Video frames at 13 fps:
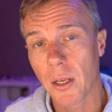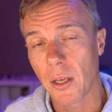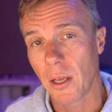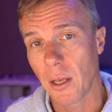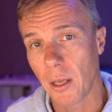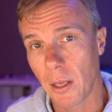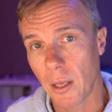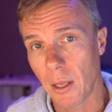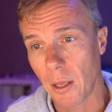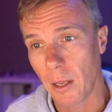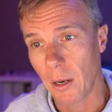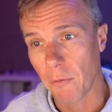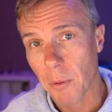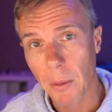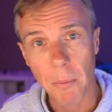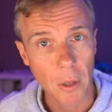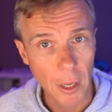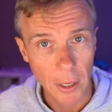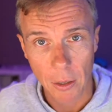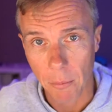And if people
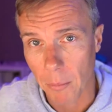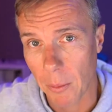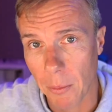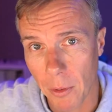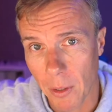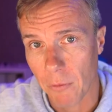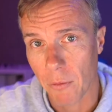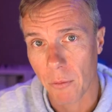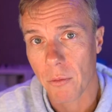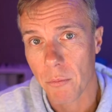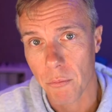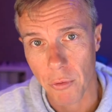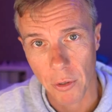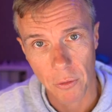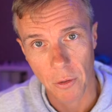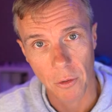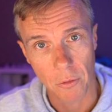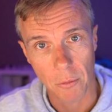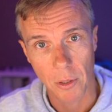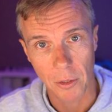like it, maybe I'll even print it
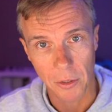as well,